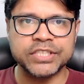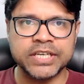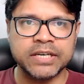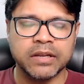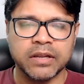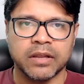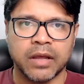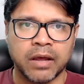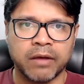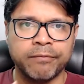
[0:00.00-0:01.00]
sheet,
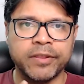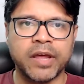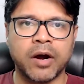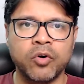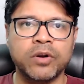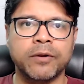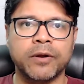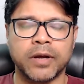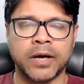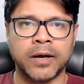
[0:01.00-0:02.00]
without
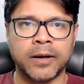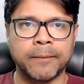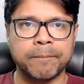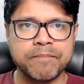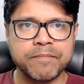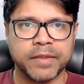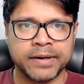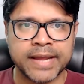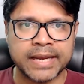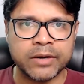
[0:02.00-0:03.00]

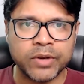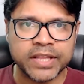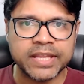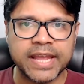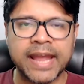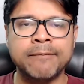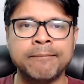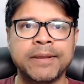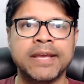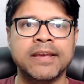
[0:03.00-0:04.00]
diluting the
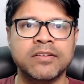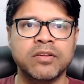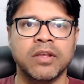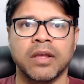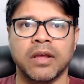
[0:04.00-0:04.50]
NPAs,